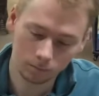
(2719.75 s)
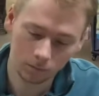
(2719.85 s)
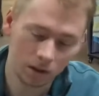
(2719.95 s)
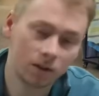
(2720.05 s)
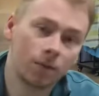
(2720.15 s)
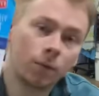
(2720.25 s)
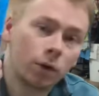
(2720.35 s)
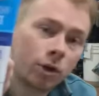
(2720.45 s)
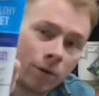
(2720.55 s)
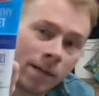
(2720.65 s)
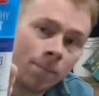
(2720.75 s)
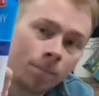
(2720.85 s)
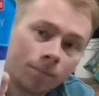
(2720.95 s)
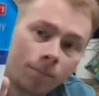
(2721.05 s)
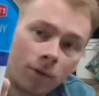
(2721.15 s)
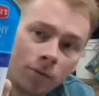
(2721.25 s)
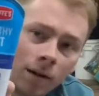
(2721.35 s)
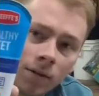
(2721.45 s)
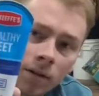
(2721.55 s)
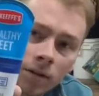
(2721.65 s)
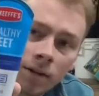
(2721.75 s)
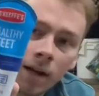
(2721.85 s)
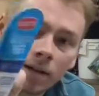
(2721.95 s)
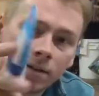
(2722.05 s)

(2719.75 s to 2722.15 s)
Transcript: It's a foot cream right there, you guys.